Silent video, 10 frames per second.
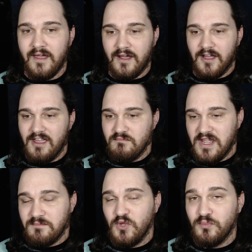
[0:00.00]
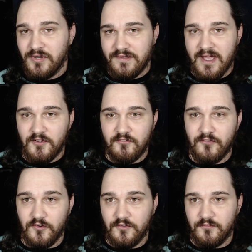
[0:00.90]
uh, and maybe you put it down
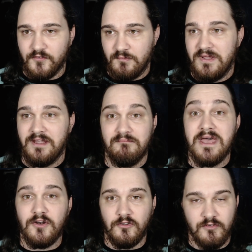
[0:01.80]
for for being metal,